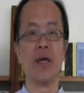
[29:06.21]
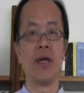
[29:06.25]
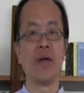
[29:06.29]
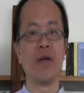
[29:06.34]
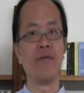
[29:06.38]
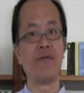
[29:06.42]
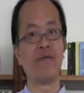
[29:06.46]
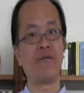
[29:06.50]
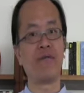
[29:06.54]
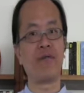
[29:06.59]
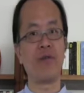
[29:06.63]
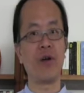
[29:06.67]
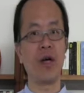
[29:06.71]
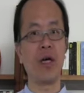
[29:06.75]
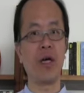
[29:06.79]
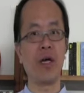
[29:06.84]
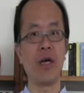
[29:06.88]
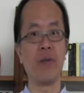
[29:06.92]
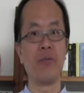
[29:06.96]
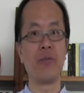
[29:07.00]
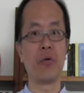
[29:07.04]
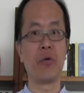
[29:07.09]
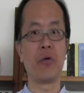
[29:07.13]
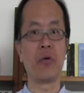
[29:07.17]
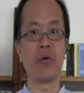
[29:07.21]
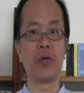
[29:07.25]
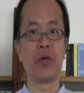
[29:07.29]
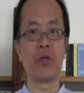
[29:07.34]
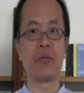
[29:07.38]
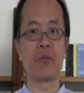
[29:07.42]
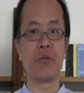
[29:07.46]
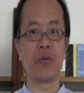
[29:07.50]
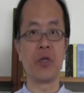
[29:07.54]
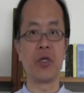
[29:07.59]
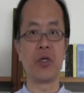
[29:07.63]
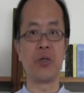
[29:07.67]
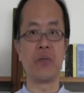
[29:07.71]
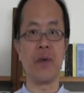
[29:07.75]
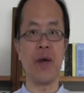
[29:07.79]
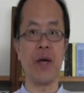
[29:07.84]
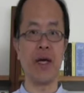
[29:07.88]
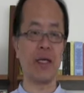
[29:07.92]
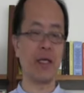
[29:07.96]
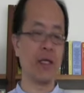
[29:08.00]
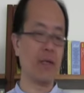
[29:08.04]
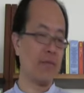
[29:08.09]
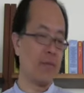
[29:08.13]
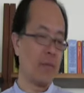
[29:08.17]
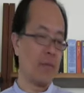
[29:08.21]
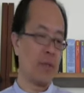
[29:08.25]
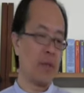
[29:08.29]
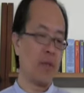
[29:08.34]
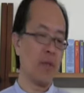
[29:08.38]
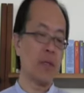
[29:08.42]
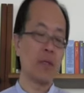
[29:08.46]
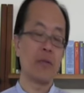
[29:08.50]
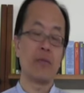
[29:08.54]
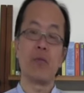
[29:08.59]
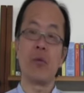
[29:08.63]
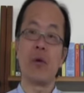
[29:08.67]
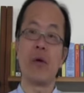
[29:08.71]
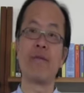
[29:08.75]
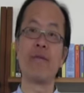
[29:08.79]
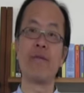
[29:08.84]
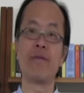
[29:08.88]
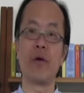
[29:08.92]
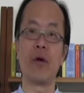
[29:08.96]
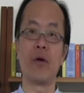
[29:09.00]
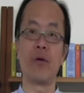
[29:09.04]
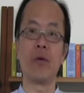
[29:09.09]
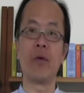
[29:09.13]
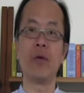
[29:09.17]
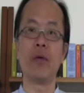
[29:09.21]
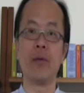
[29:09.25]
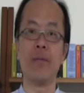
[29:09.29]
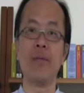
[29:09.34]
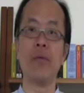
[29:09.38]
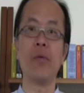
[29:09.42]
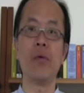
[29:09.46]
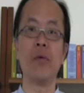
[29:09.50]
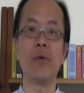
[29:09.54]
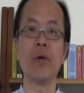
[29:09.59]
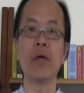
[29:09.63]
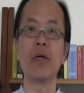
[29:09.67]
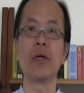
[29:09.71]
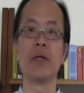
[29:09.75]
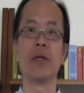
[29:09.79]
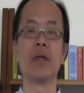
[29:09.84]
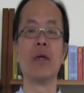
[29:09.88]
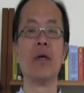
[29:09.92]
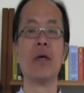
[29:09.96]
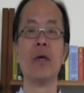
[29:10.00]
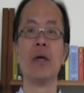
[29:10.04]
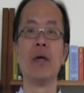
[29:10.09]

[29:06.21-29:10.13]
And from employers' perspective, this is very important.